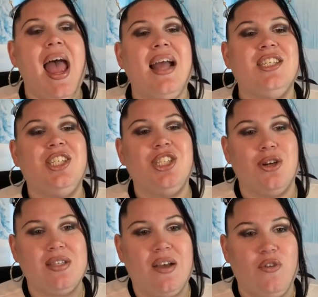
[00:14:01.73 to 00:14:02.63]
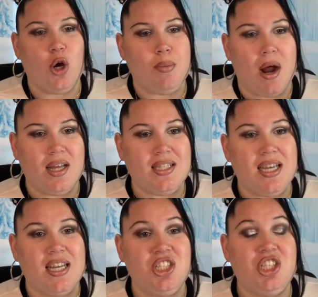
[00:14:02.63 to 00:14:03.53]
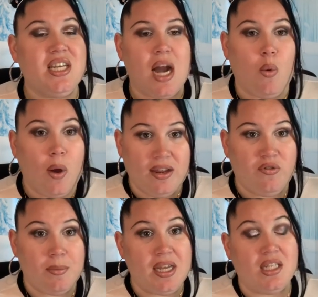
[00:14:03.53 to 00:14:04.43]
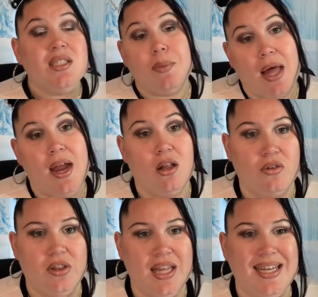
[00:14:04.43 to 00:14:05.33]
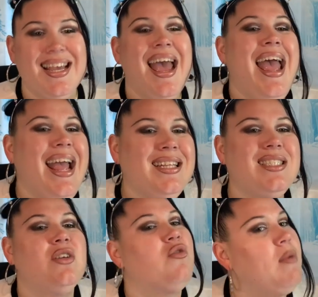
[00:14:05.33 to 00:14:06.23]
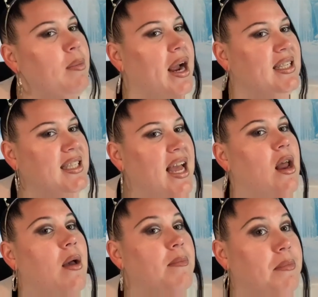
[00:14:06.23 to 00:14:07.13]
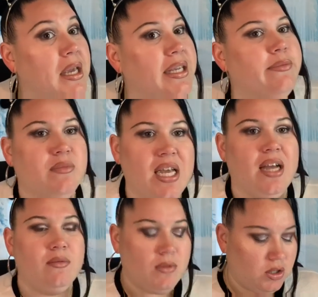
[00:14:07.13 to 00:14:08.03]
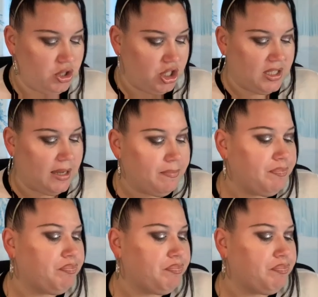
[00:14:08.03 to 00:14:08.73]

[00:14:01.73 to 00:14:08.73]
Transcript: And she shows up product and she cannot wait for me to apply all over the lid. Hence, remember I said me. Yeah, that's what she said.